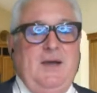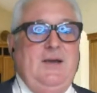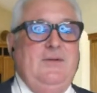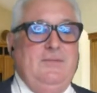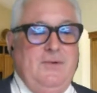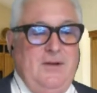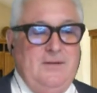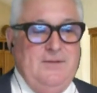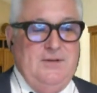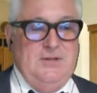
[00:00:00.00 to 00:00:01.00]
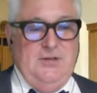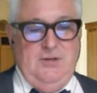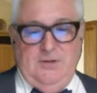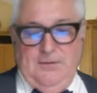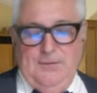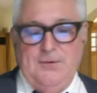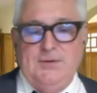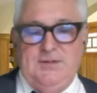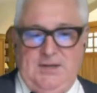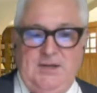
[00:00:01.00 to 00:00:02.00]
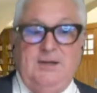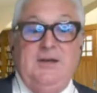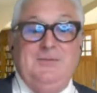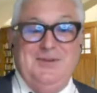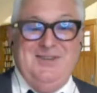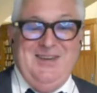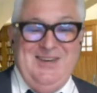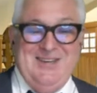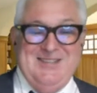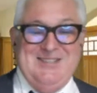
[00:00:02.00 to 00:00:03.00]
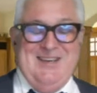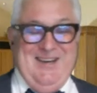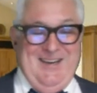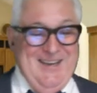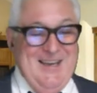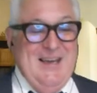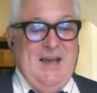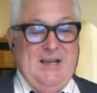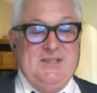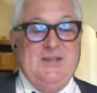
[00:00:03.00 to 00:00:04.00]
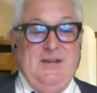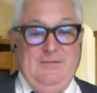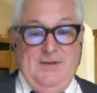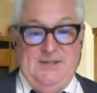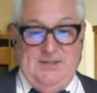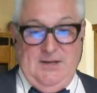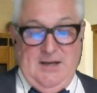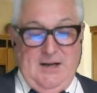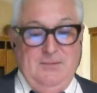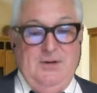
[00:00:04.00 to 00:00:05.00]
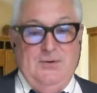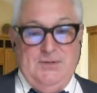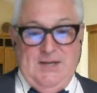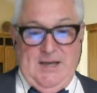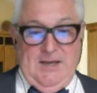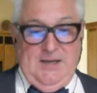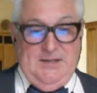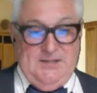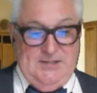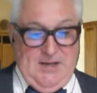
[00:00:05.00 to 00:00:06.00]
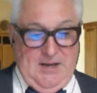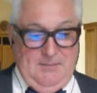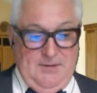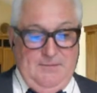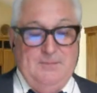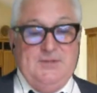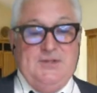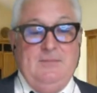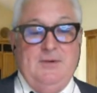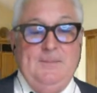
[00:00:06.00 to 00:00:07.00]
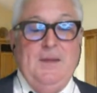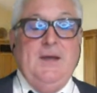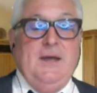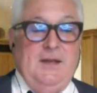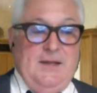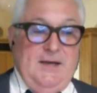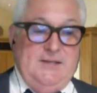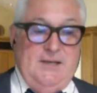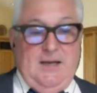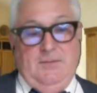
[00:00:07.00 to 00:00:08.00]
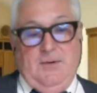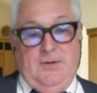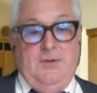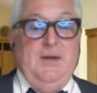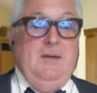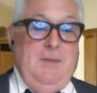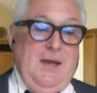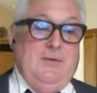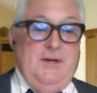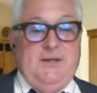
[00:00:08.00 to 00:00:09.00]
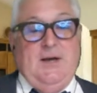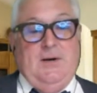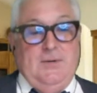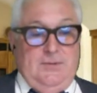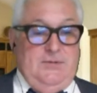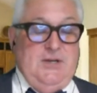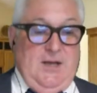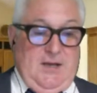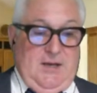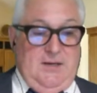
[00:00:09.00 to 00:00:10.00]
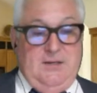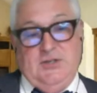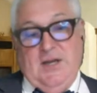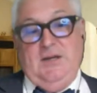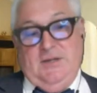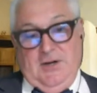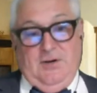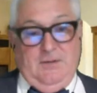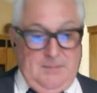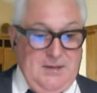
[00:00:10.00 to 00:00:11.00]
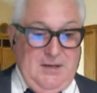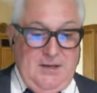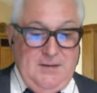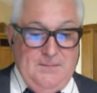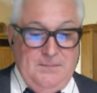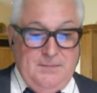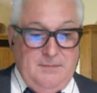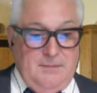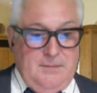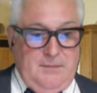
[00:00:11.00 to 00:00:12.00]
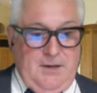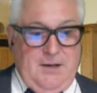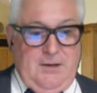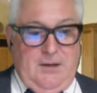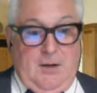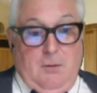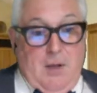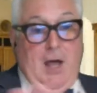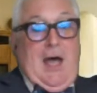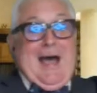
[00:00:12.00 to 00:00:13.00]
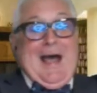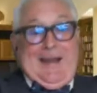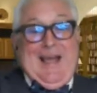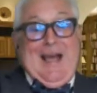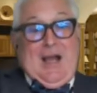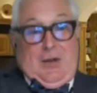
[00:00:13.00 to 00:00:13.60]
make it relevant to you. If you're dealing with hearsay as an investigator, when you're taking a statement from someone and they say, well, Mary told Jane and Jane told me, You don't go, no,